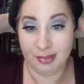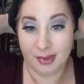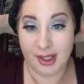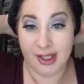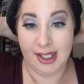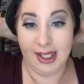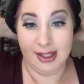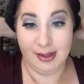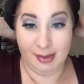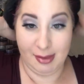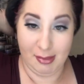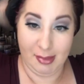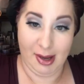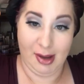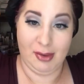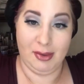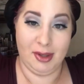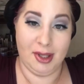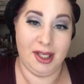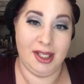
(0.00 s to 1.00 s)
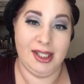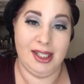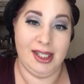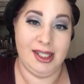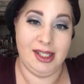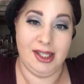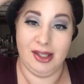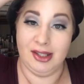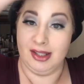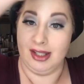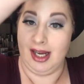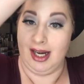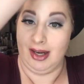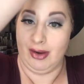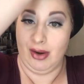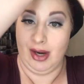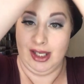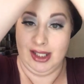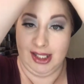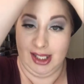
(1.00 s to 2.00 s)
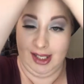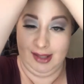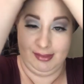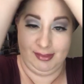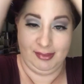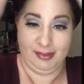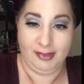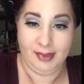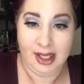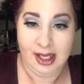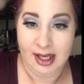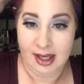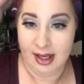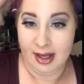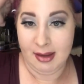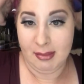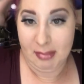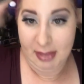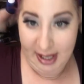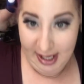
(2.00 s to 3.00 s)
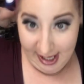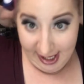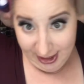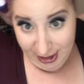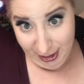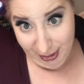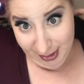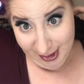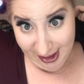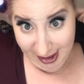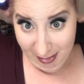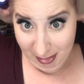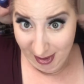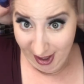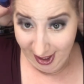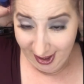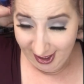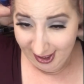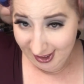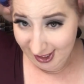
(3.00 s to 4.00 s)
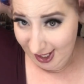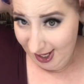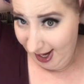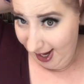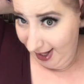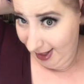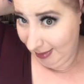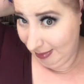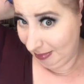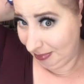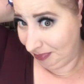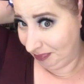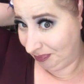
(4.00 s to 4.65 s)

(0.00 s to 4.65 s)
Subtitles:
because that's what I'm about, because this looks kind of crazy. But I do sleep like this at night.